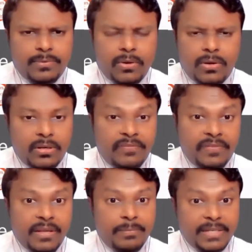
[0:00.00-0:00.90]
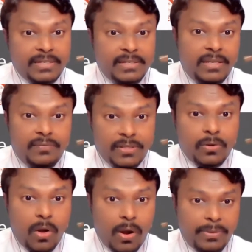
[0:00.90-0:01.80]
or if they are presenting with
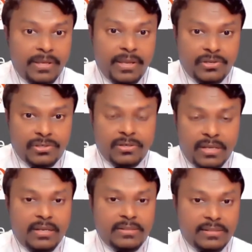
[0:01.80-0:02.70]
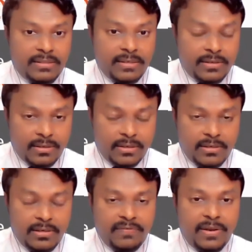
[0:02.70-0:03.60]
a complication, like as I said, a
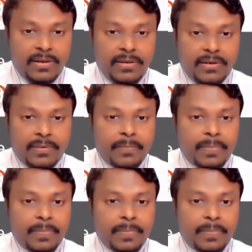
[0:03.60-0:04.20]
kidney failure,